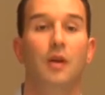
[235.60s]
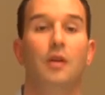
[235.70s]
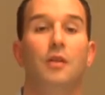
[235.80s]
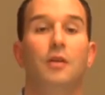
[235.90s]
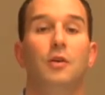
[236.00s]

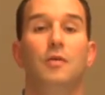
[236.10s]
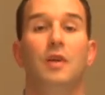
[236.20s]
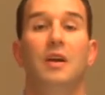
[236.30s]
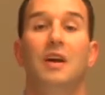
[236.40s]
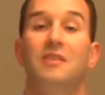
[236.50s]
The
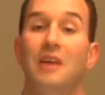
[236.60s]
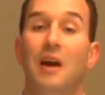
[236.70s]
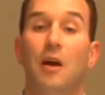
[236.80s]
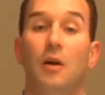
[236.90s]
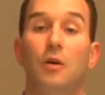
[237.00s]
cuvette has an
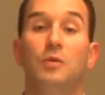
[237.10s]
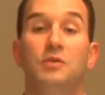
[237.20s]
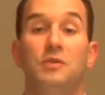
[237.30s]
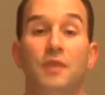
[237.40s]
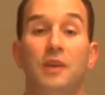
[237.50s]
arrow which
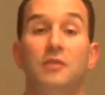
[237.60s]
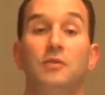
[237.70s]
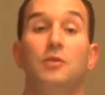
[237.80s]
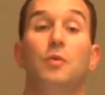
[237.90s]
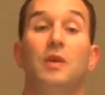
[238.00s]
should face
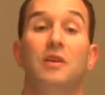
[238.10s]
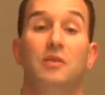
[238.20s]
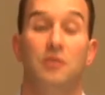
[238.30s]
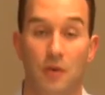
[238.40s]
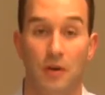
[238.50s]
you when
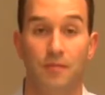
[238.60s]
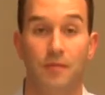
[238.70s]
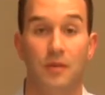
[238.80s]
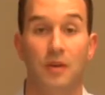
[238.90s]
inserted.